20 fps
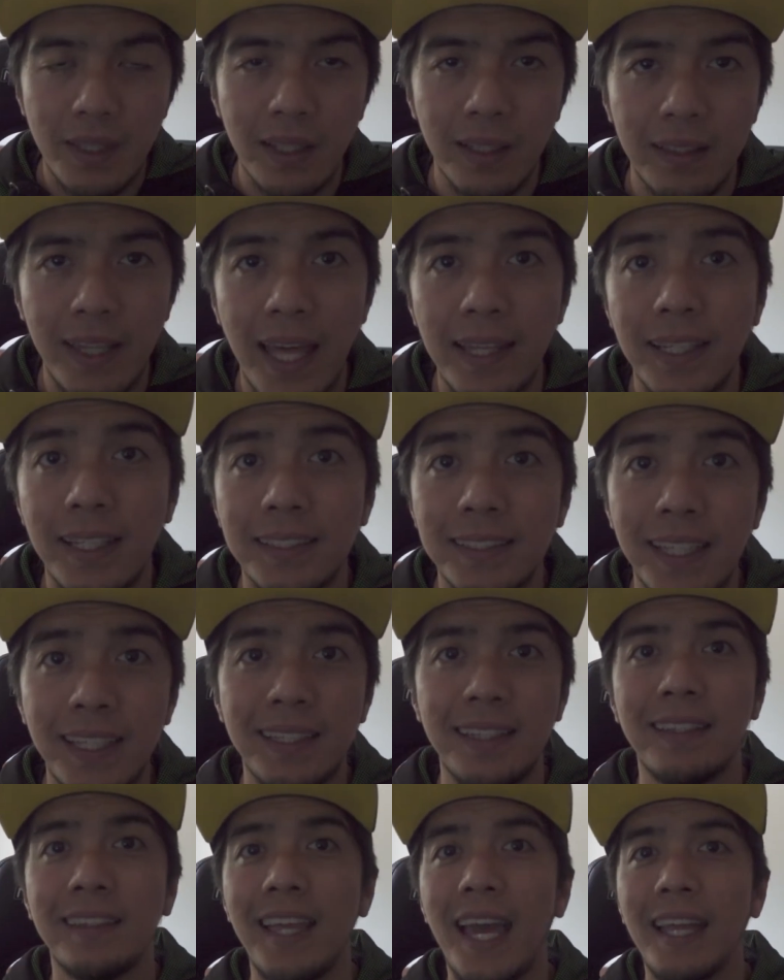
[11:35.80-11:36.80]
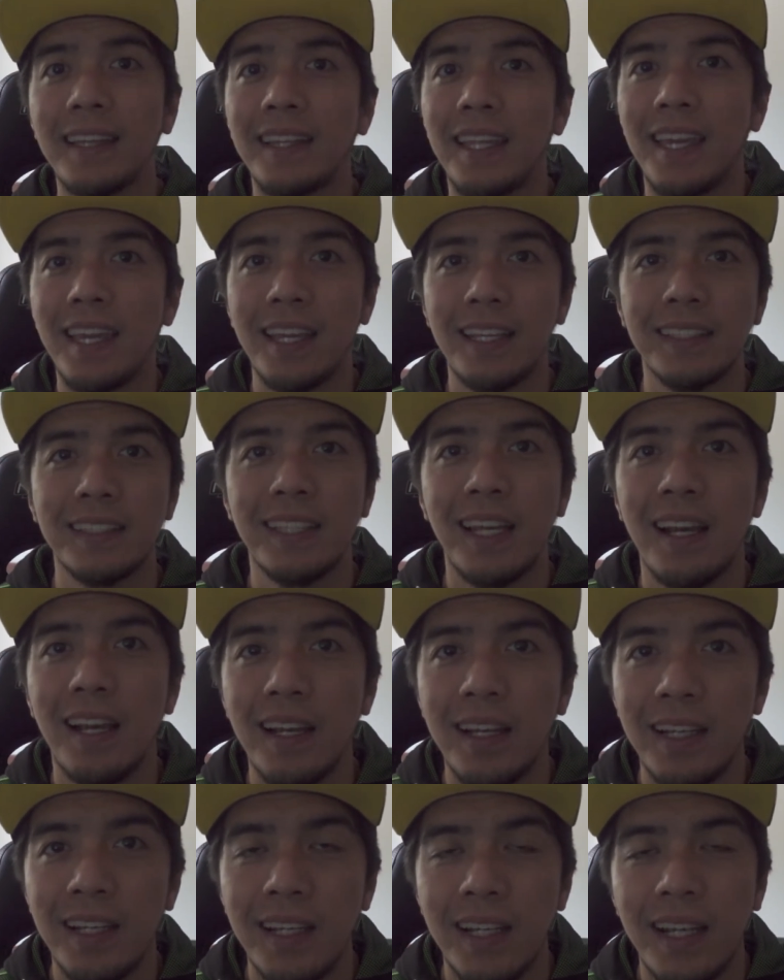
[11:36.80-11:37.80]
That is it. That is
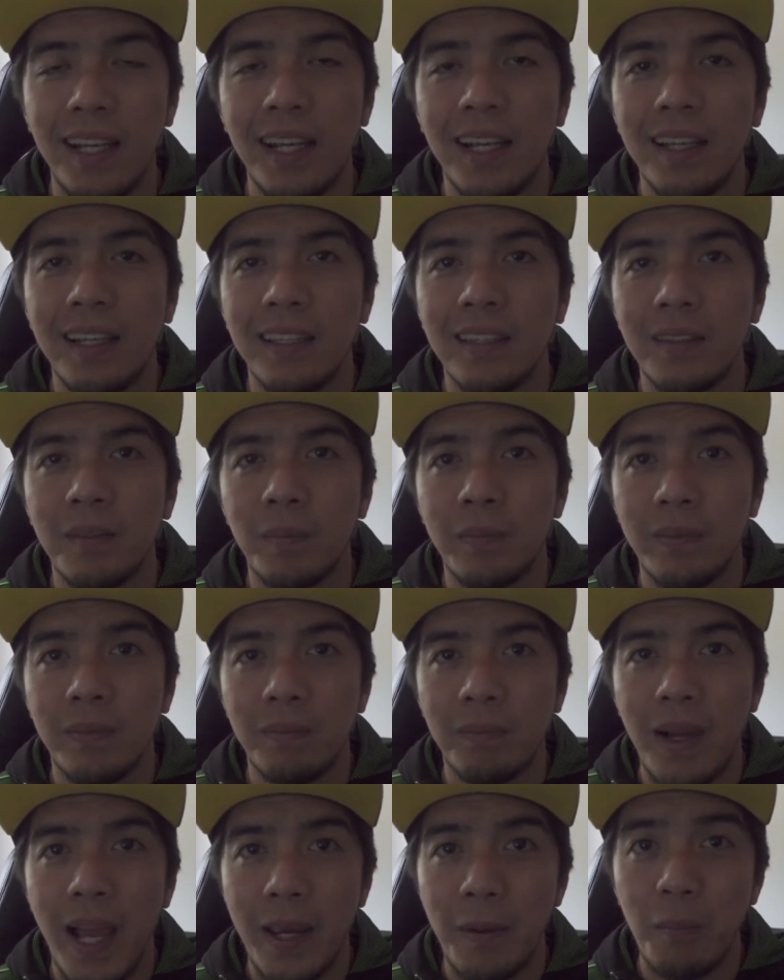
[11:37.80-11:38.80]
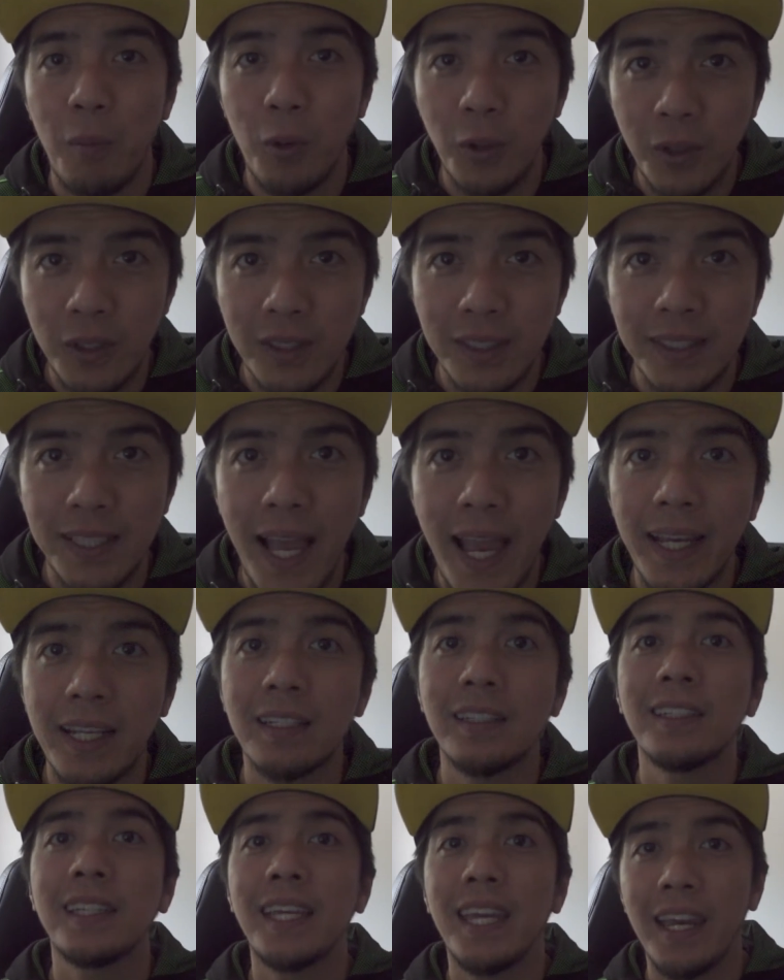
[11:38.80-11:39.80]
my
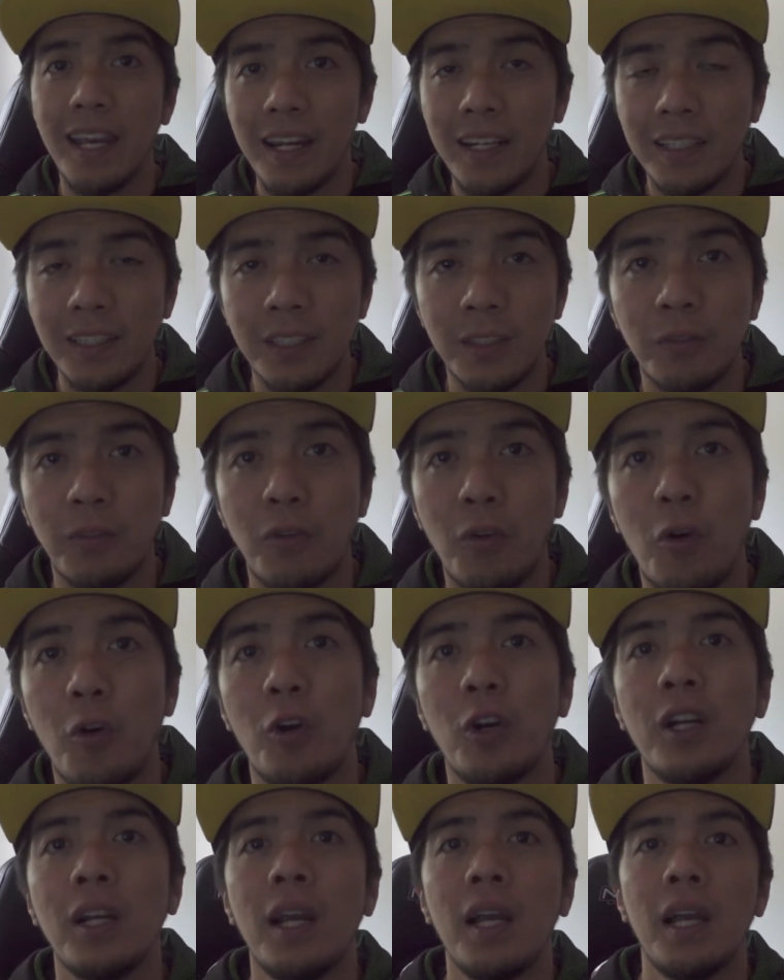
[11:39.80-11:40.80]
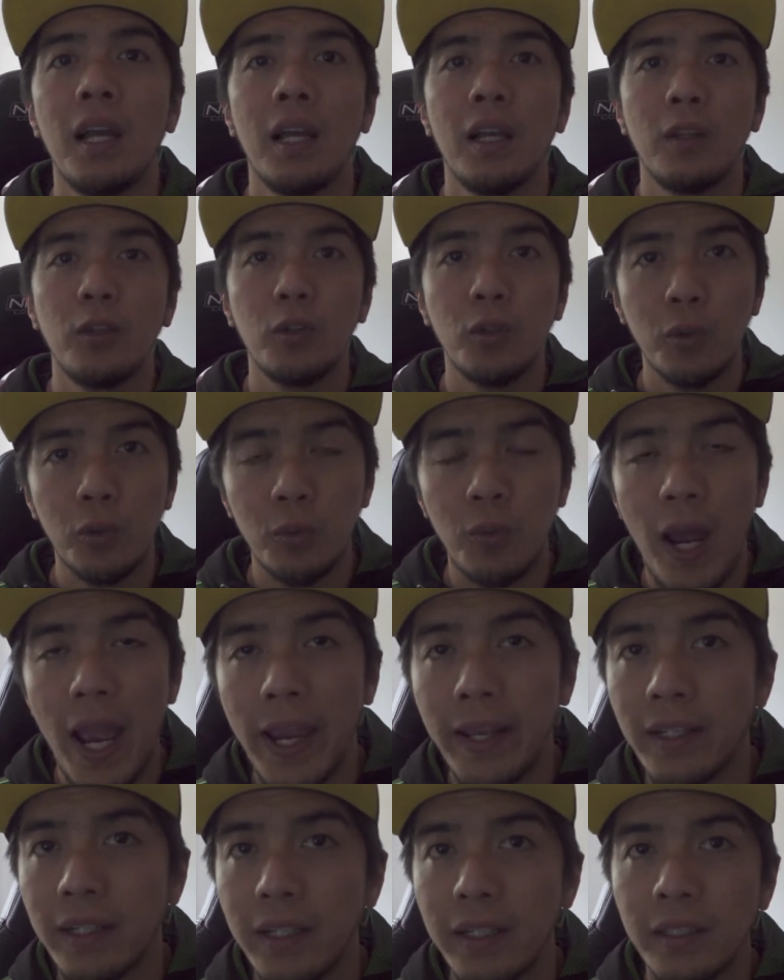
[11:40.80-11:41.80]
motorcycle gears for new
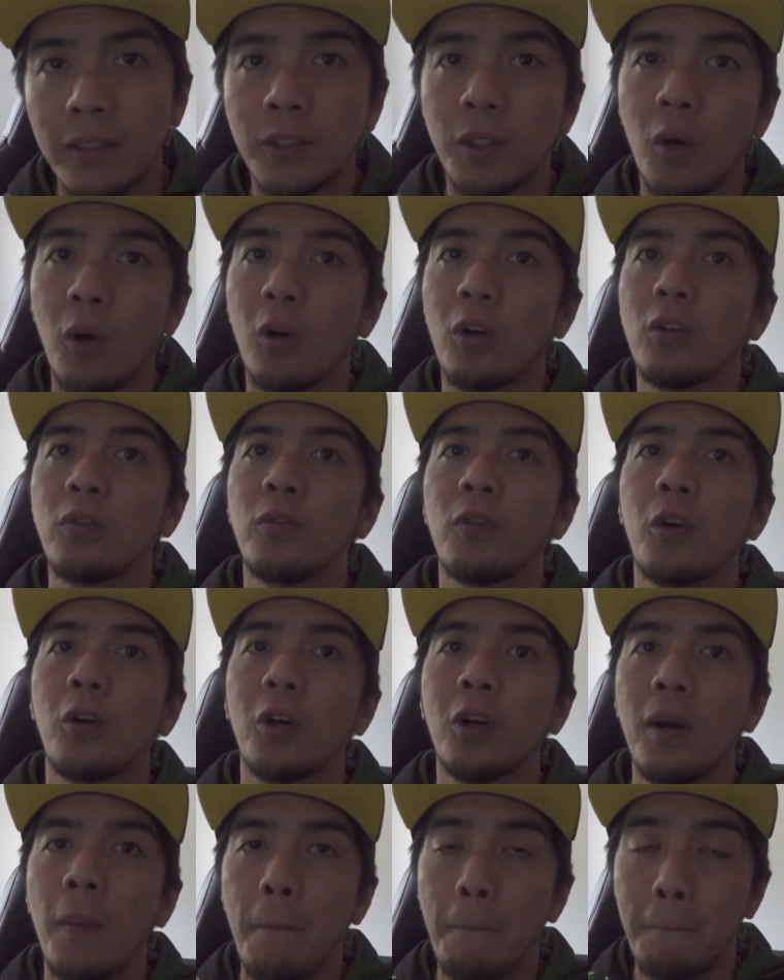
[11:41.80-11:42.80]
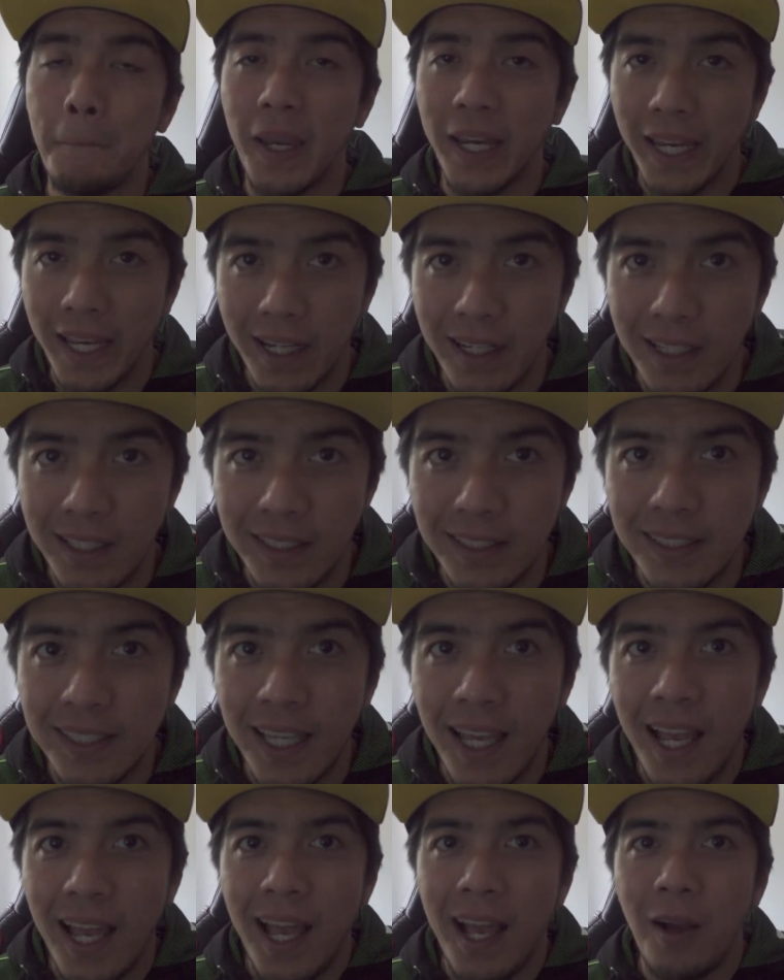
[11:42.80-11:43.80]
riders or for beginners.
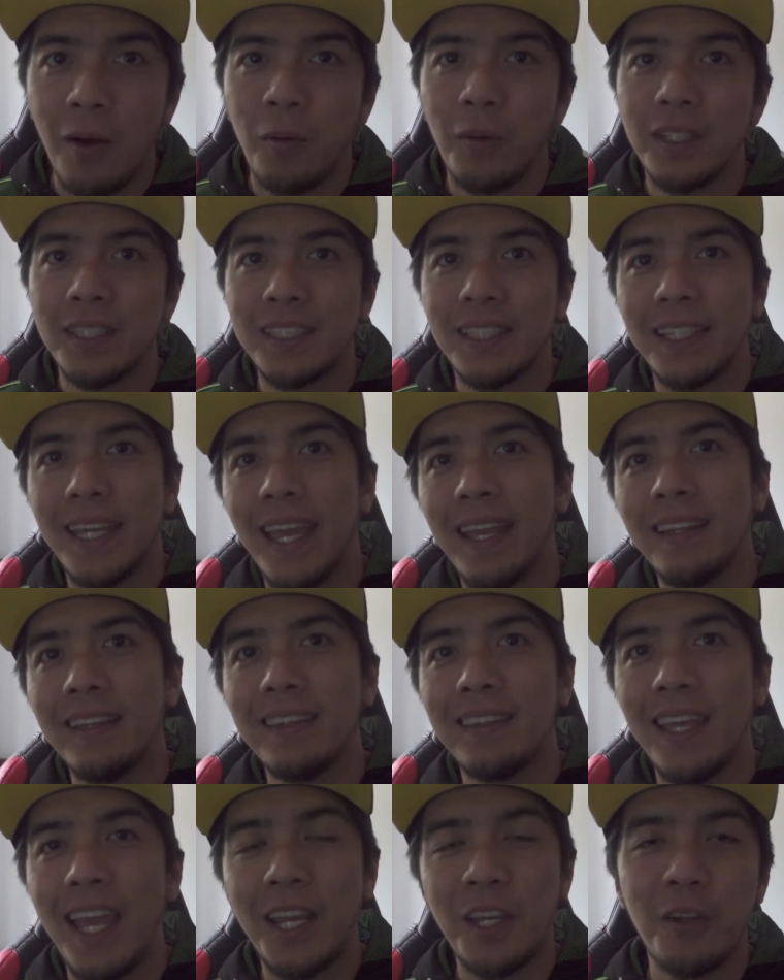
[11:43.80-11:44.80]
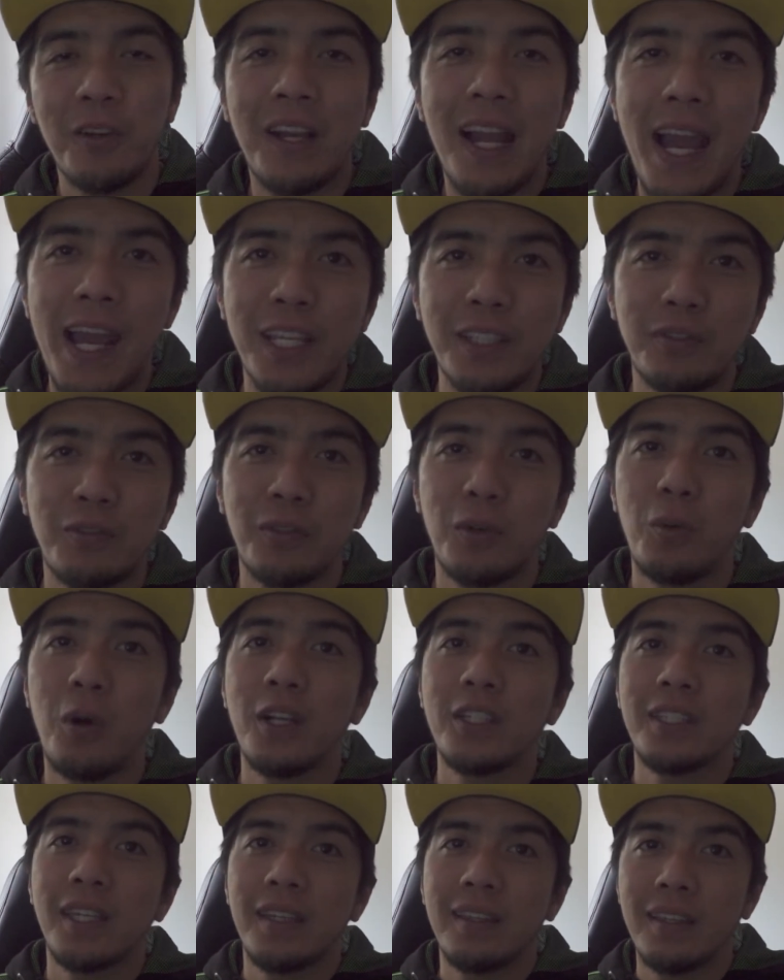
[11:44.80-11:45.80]
Once again, thank you guys for
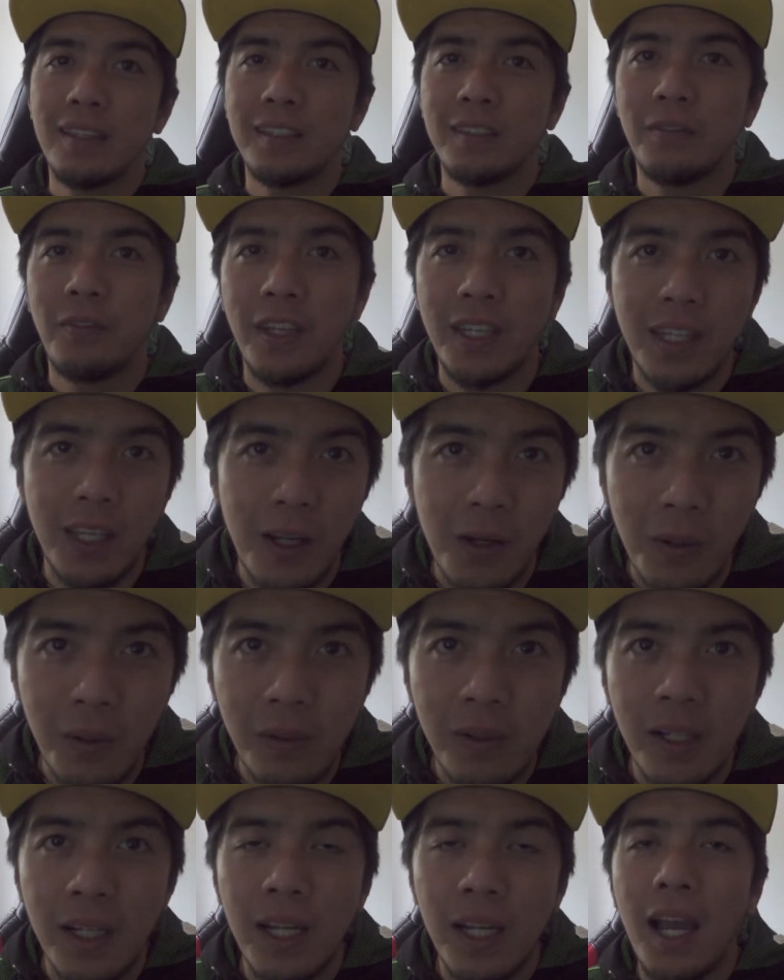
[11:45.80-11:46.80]
watching this video.